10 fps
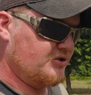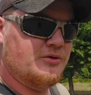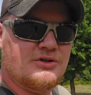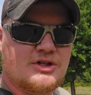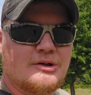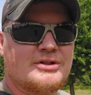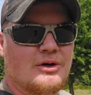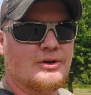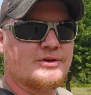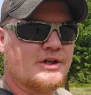doing
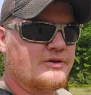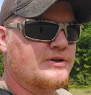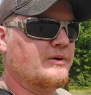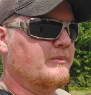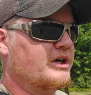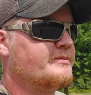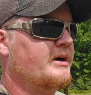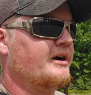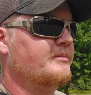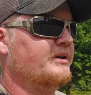so-so. Those other two are much
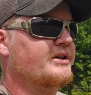better, but